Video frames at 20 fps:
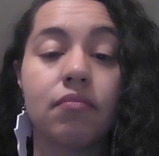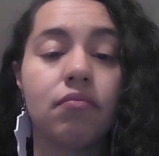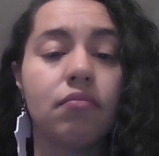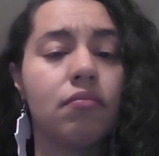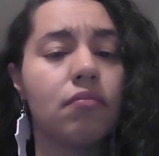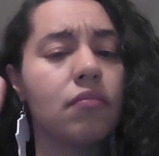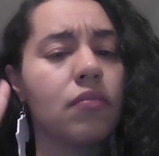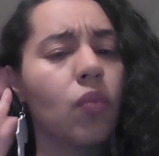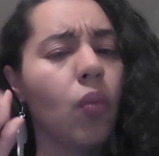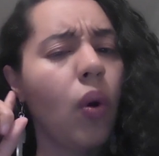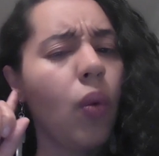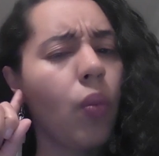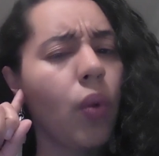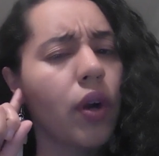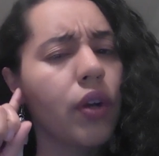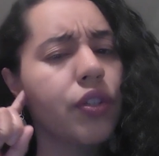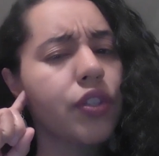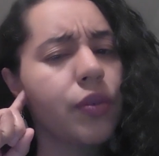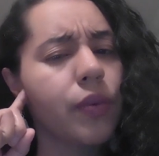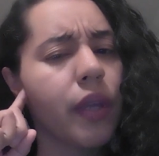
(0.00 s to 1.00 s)
Hmm, what
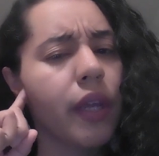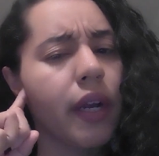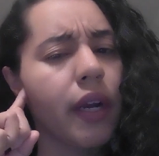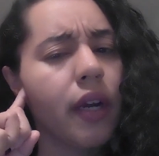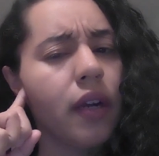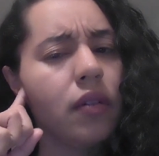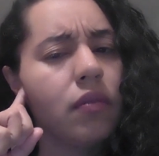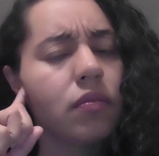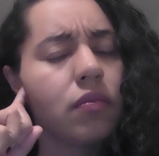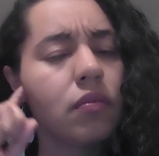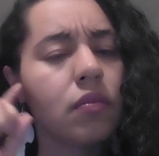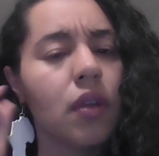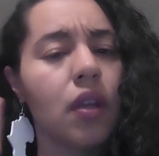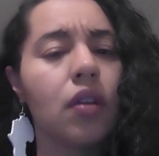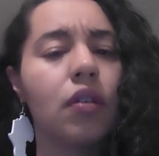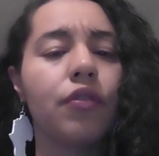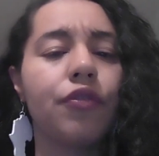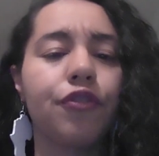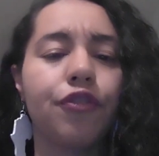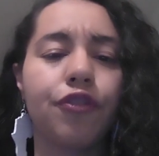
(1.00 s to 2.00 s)
word do you hear?
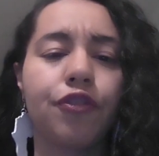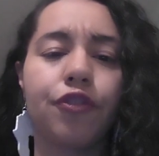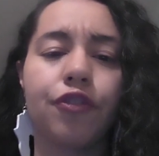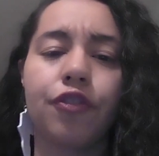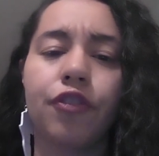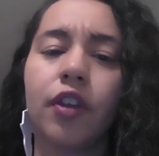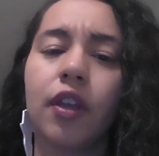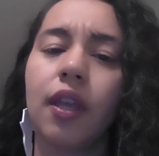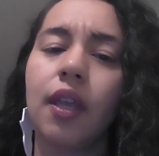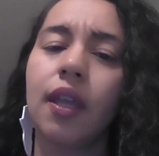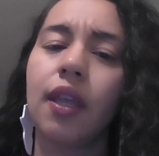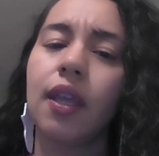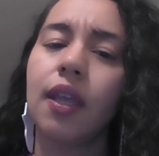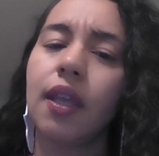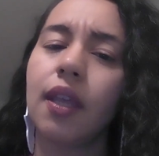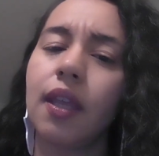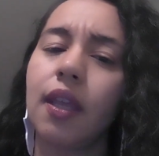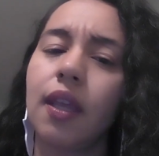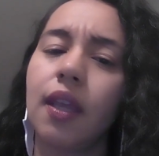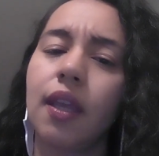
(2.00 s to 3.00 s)

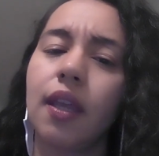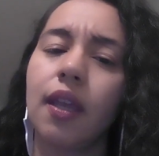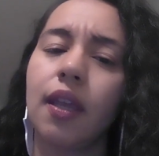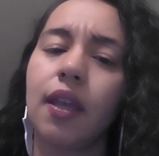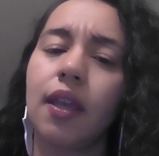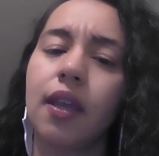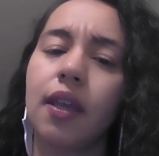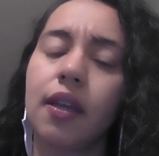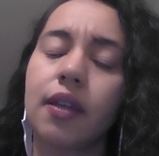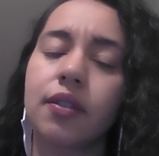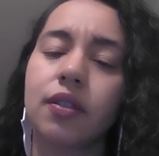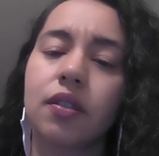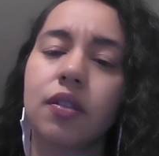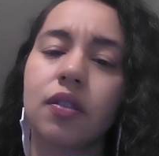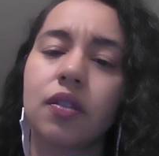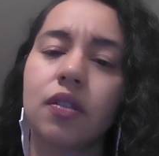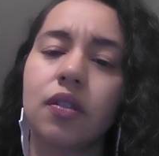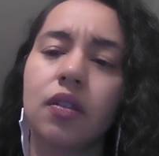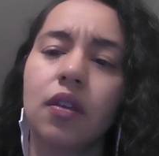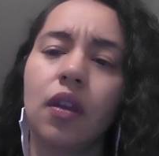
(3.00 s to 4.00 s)

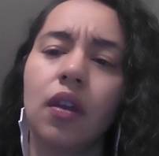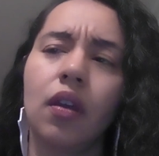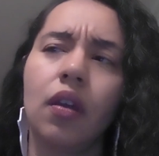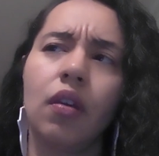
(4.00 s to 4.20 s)
Fix,